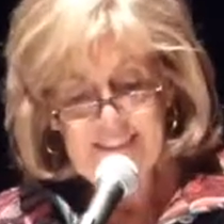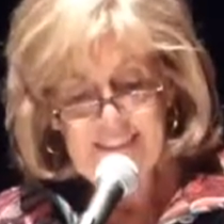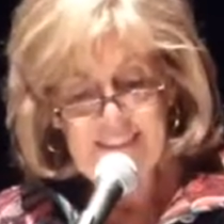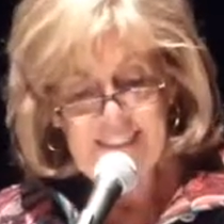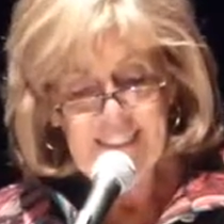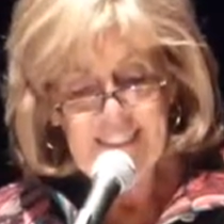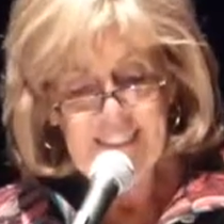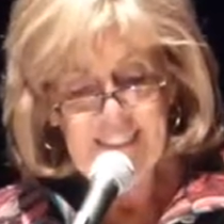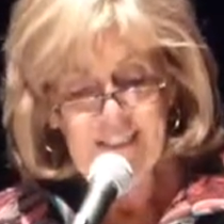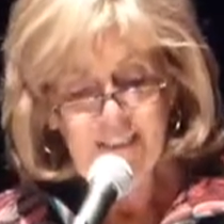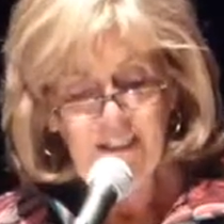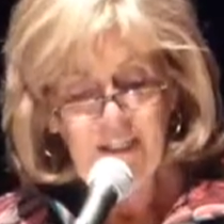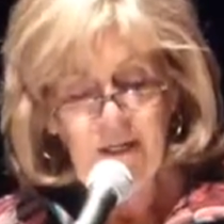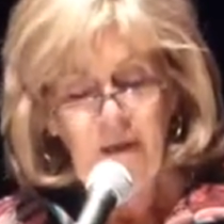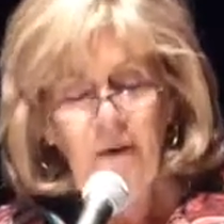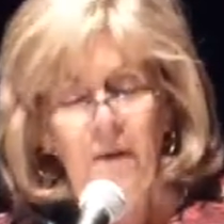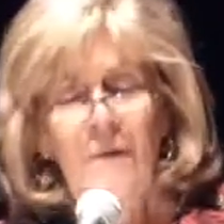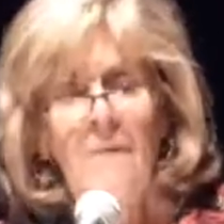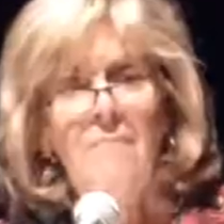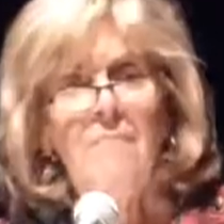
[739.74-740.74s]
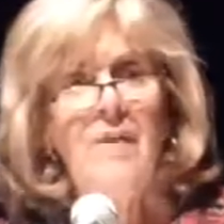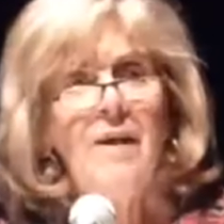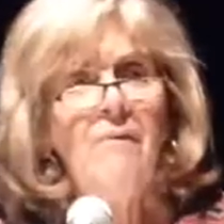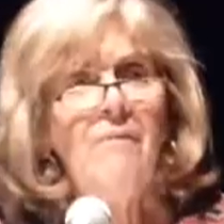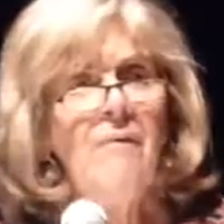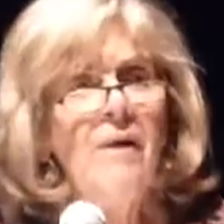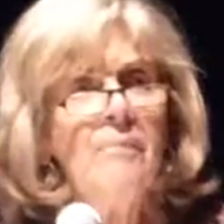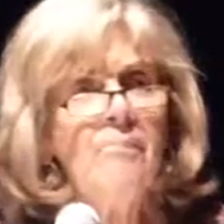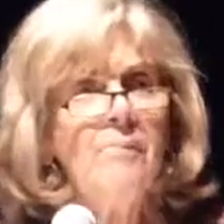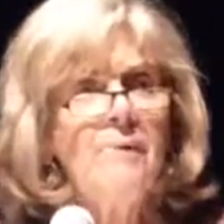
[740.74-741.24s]
stage. They
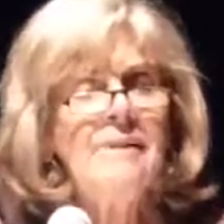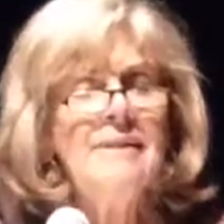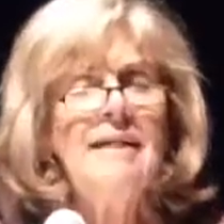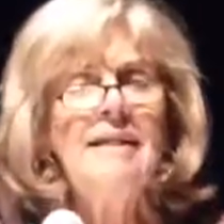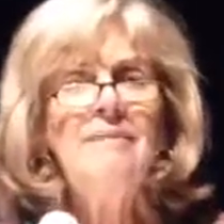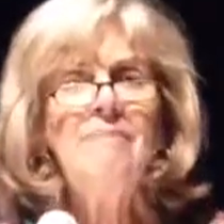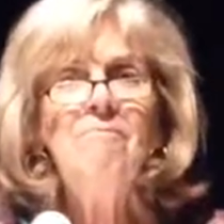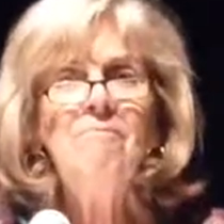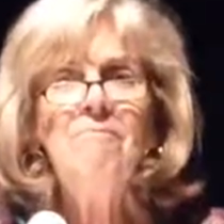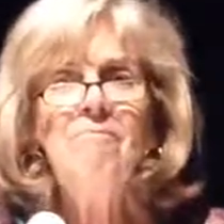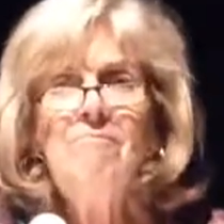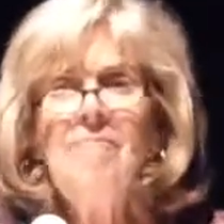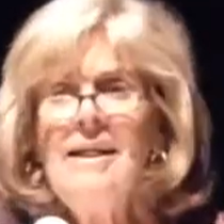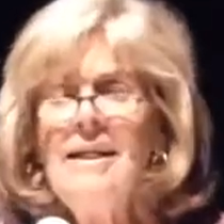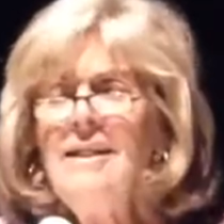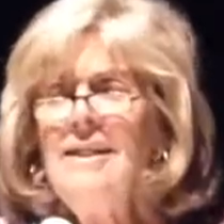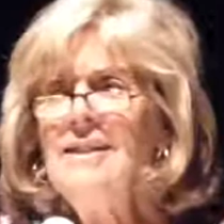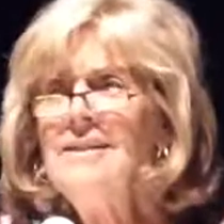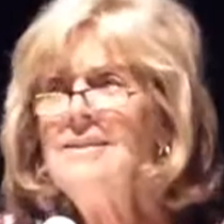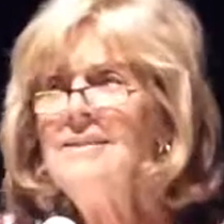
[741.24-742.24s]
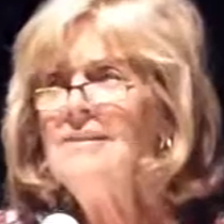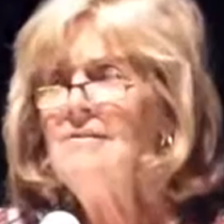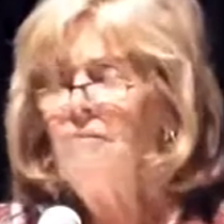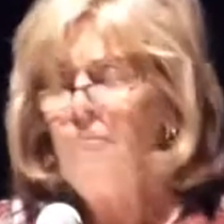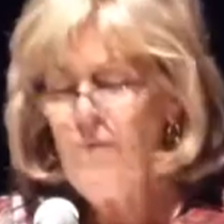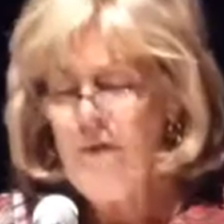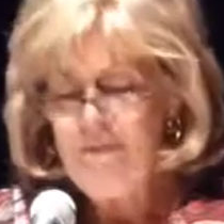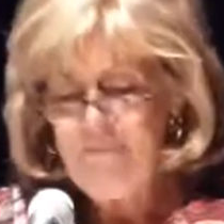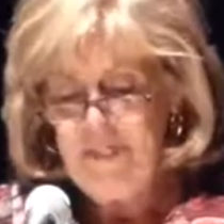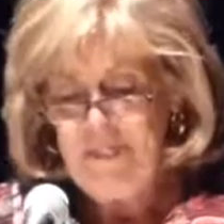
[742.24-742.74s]
represent millions of
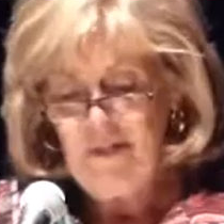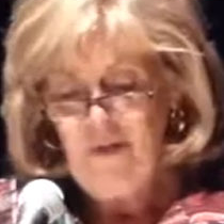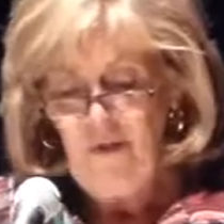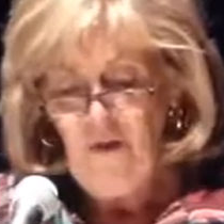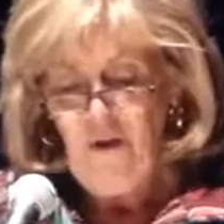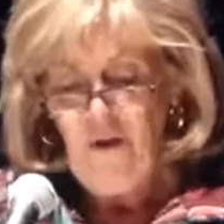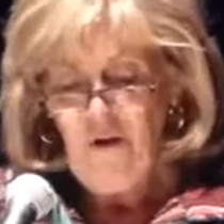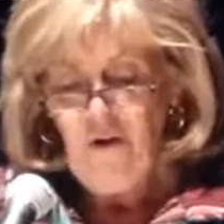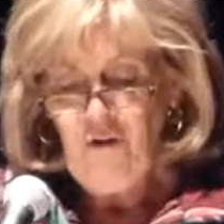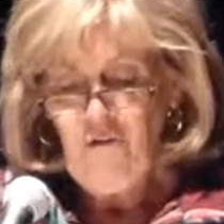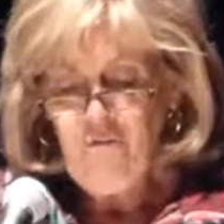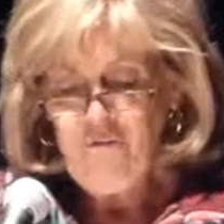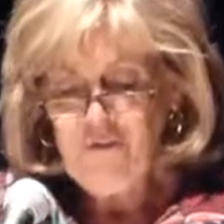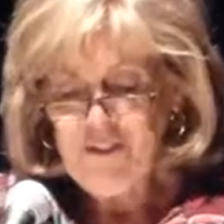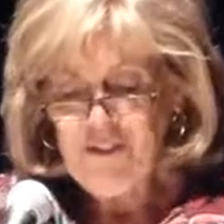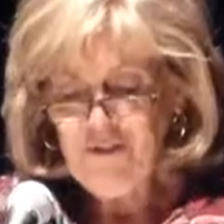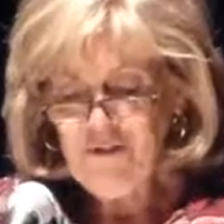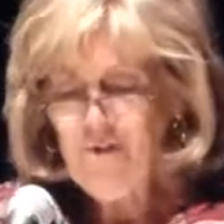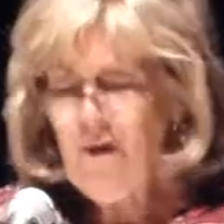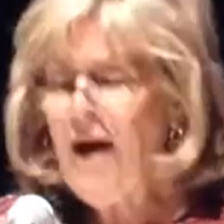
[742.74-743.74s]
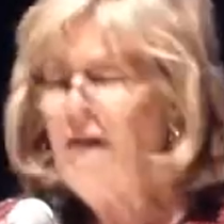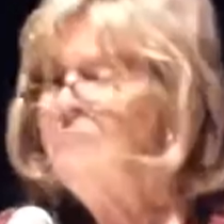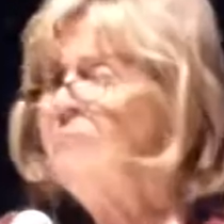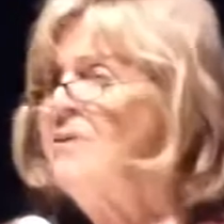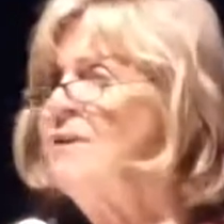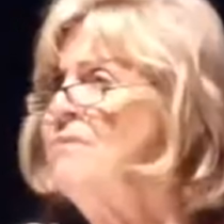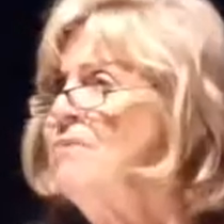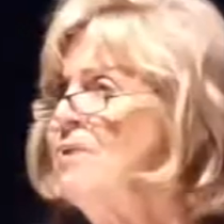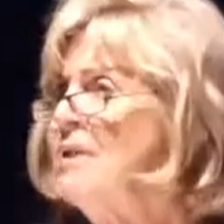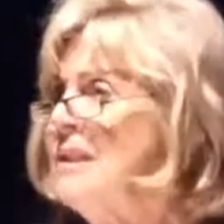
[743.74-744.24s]
women who've been trapped
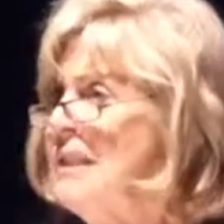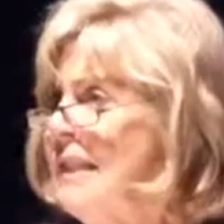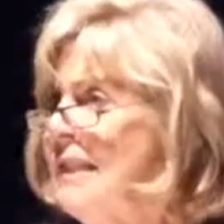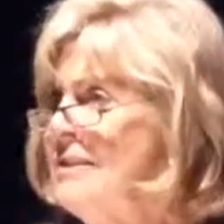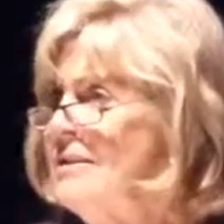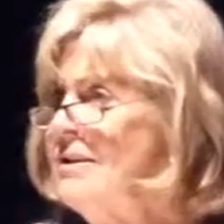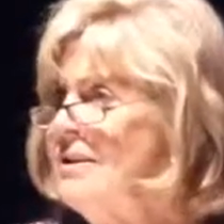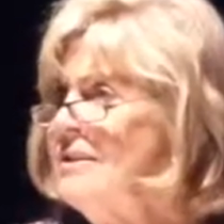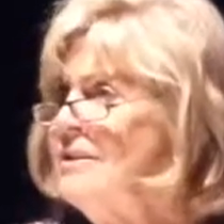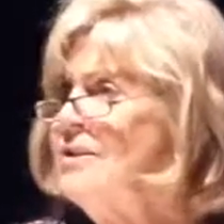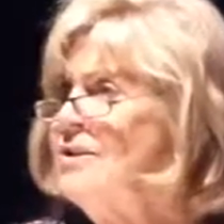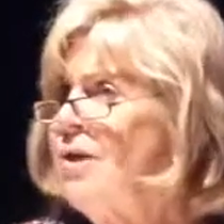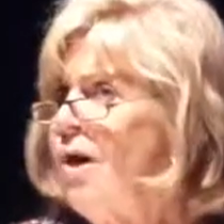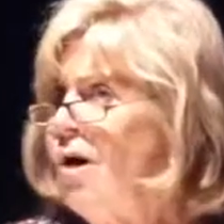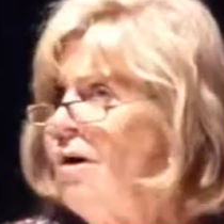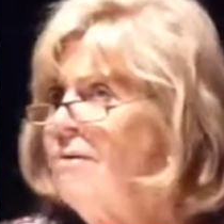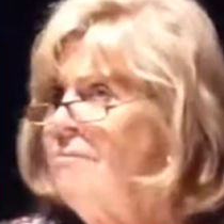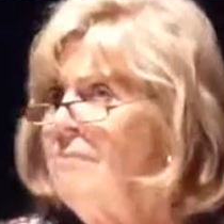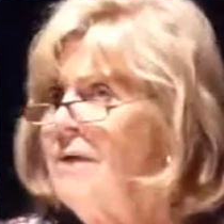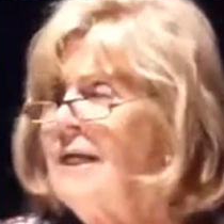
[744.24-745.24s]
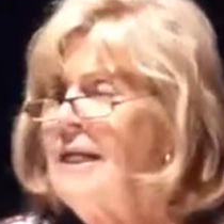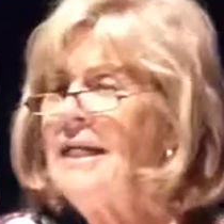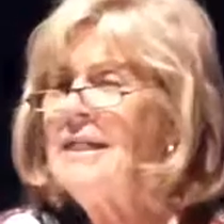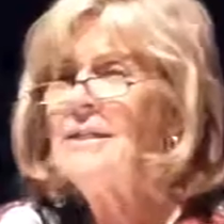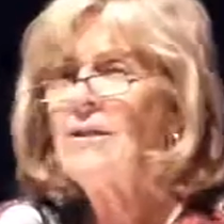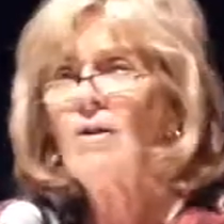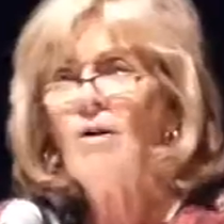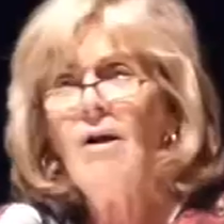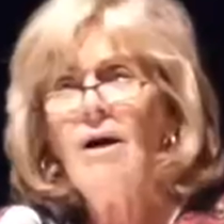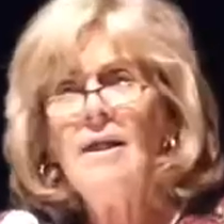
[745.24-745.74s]
in religious dogma
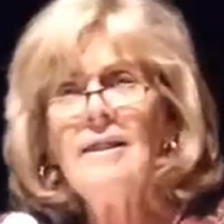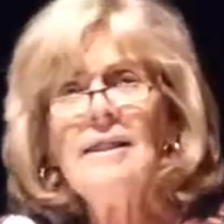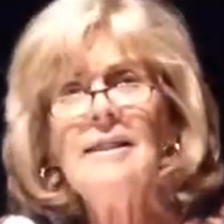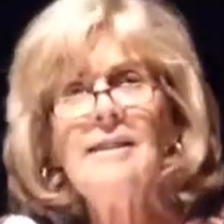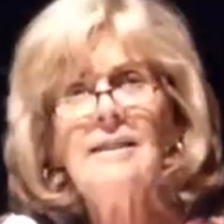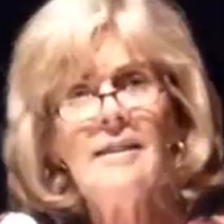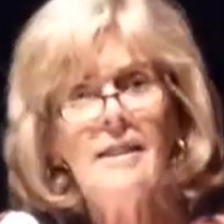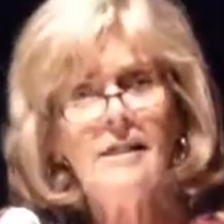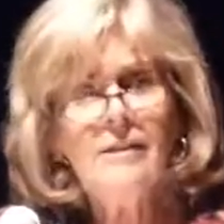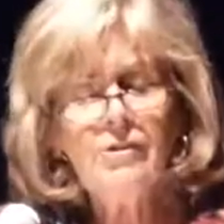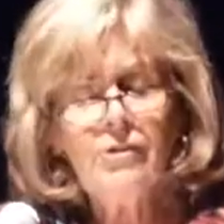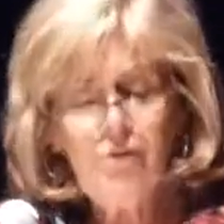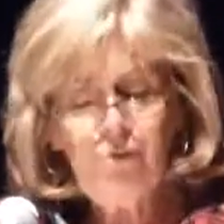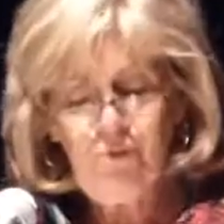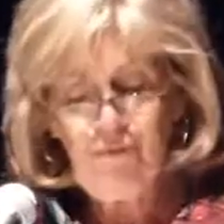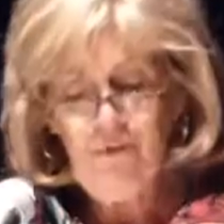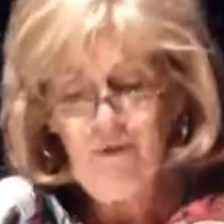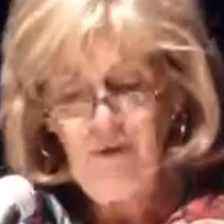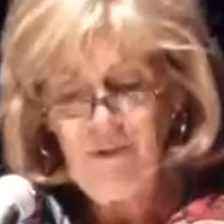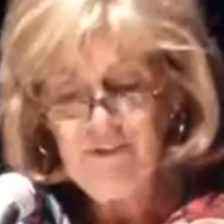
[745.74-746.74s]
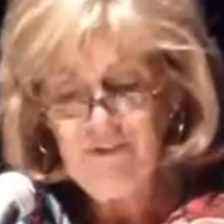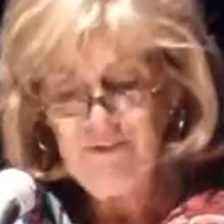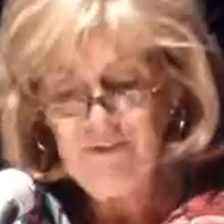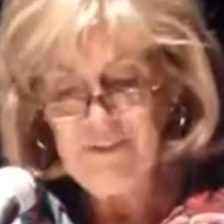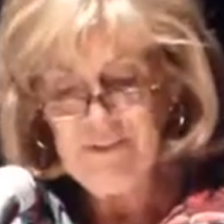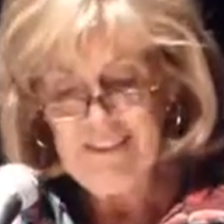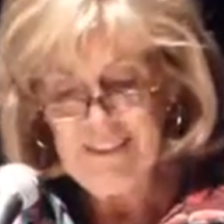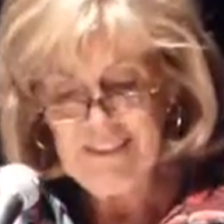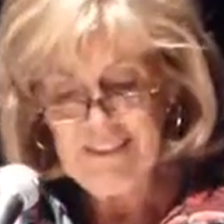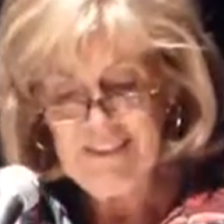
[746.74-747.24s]
and caught in cultural
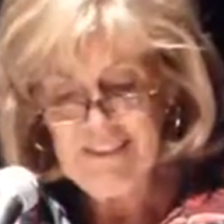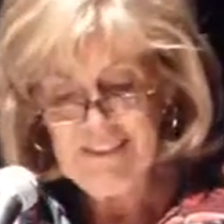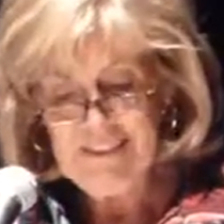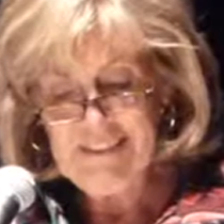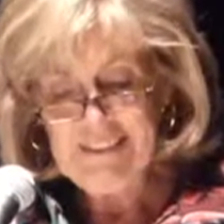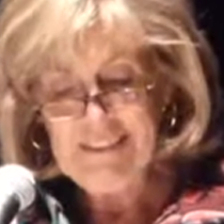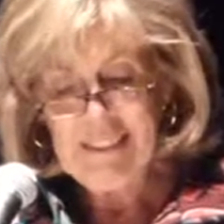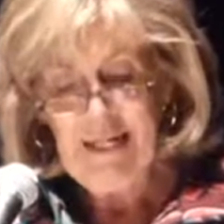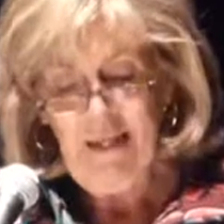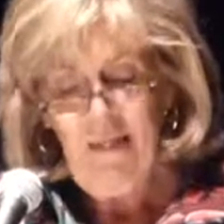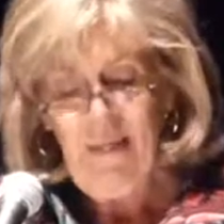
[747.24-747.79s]
contradictions.